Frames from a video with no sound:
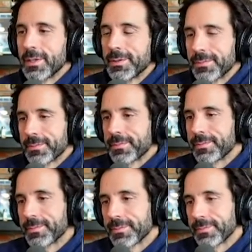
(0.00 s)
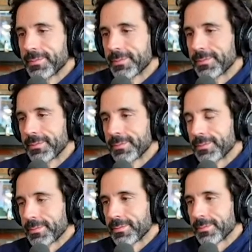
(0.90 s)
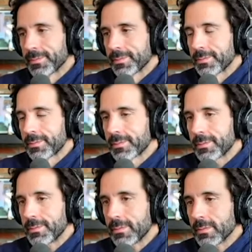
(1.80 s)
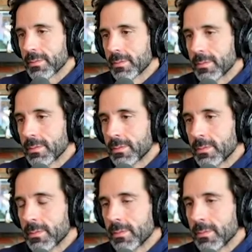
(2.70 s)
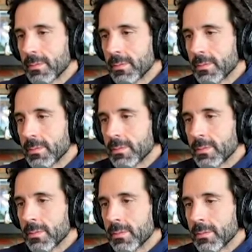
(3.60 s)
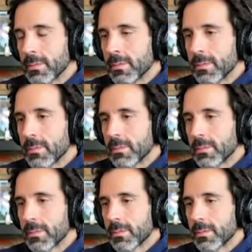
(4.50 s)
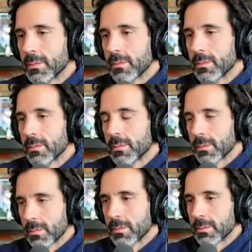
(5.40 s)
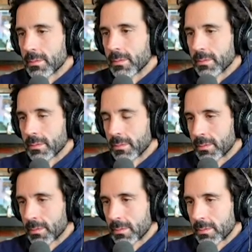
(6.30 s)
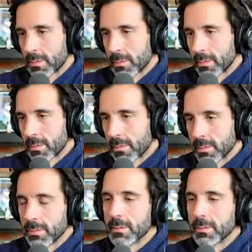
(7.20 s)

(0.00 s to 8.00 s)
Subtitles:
[no speech]